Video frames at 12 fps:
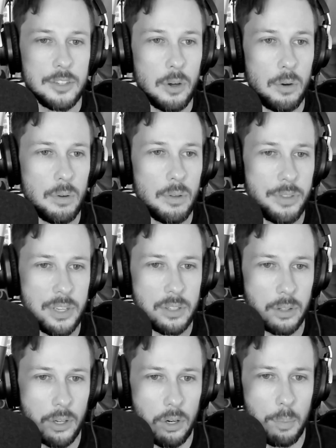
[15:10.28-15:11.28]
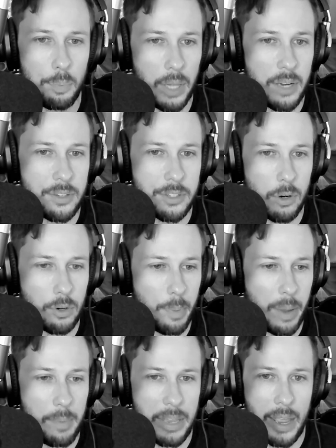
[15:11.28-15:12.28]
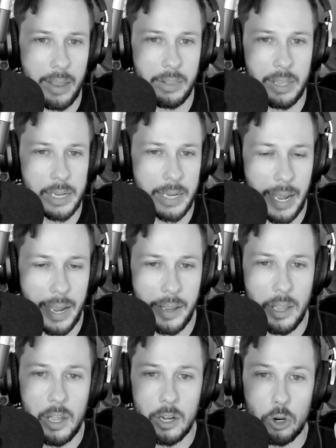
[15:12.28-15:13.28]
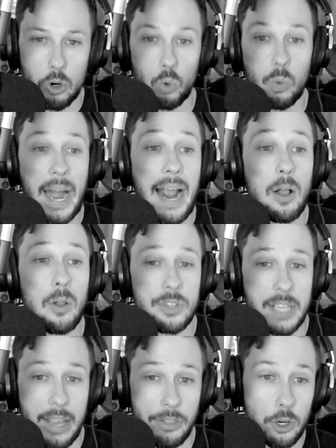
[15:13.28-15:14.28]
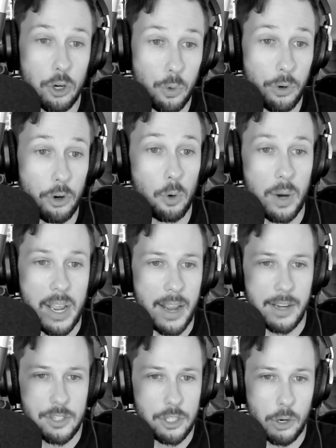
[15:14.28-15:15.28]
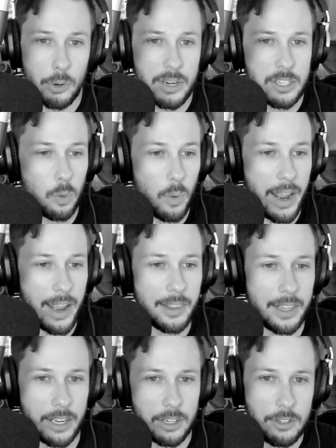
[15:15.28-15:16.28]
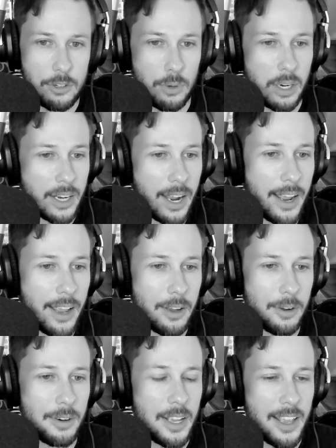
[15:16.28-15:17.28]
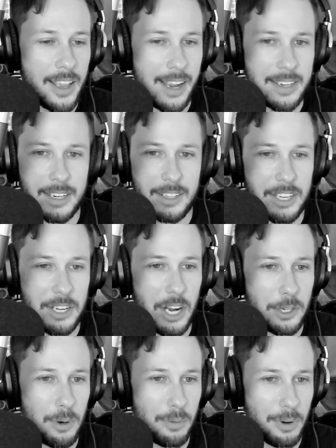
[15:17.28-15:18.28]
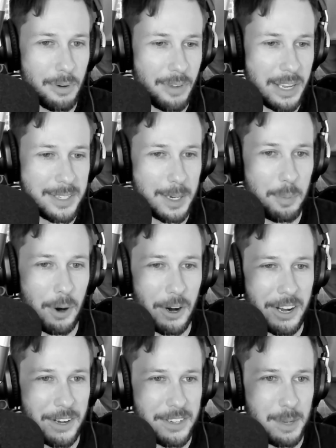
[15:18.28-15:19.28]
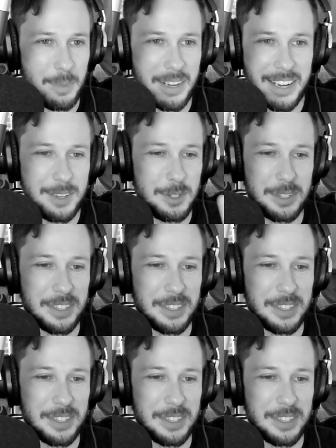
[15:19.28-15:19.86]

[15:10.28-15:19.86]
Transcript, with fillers: So this little blood-soaked baby alien guy growls at the crew and scurries away like a drunk guy who accidentally knocked over a vase at a party or something. He's